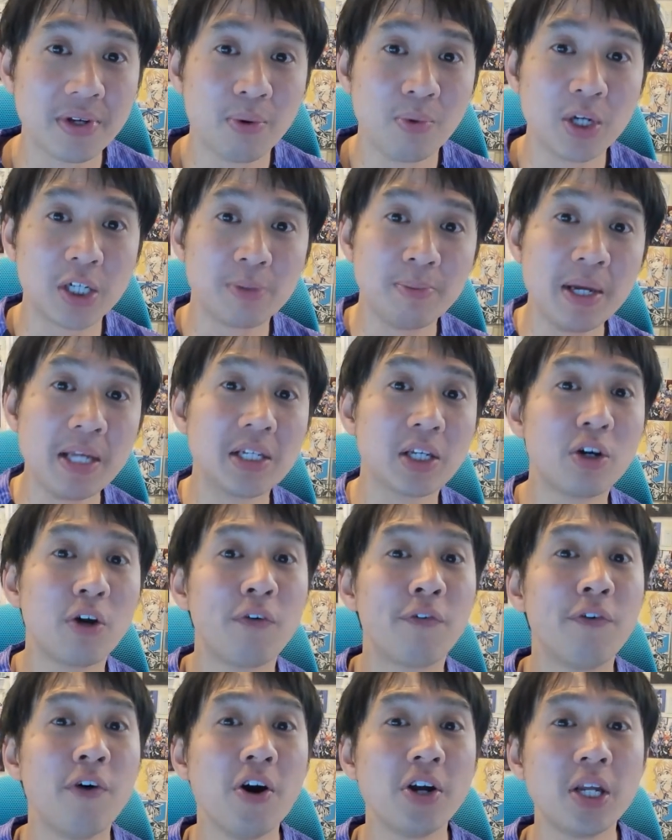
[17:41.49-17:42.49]
which means a good
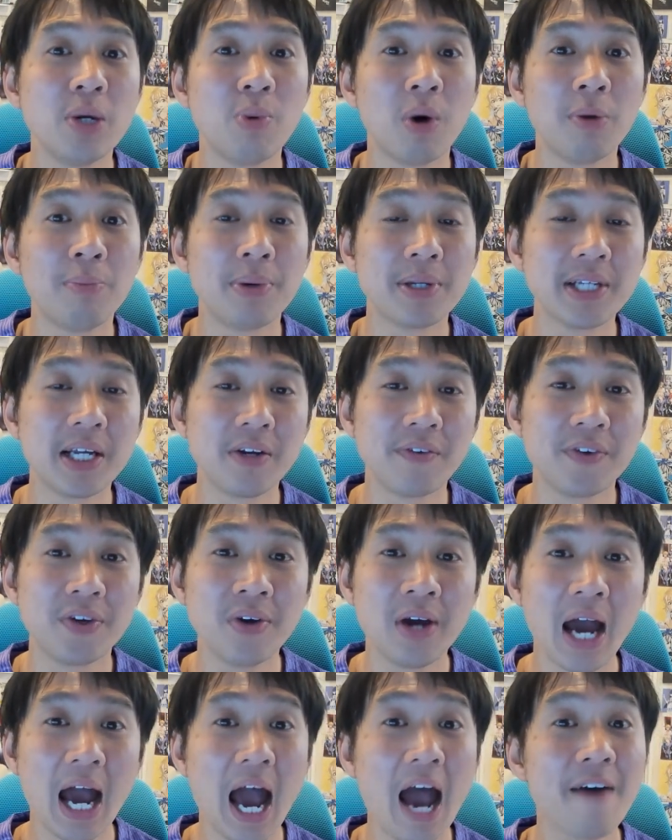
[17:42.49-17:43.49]
31% of you
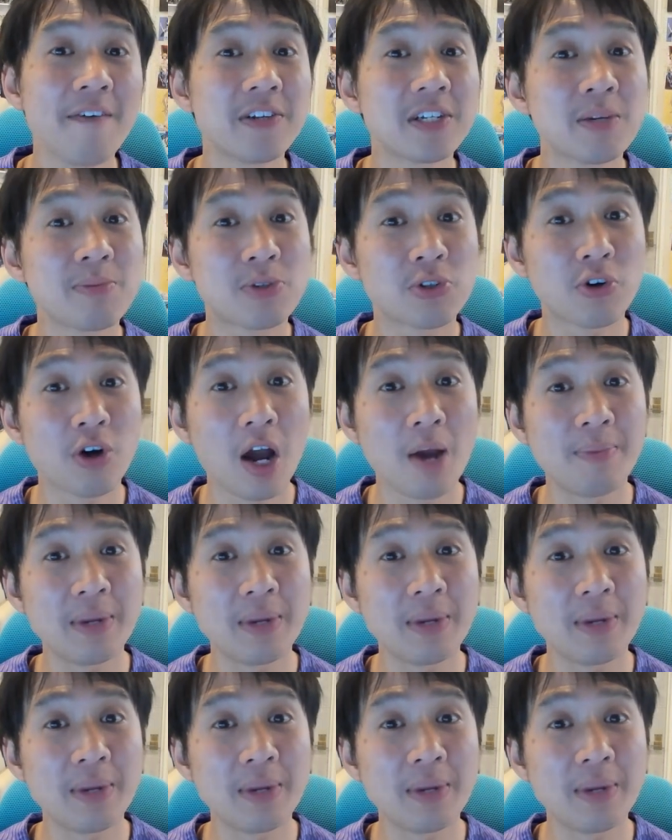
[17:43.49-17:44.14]
haven't subscribed,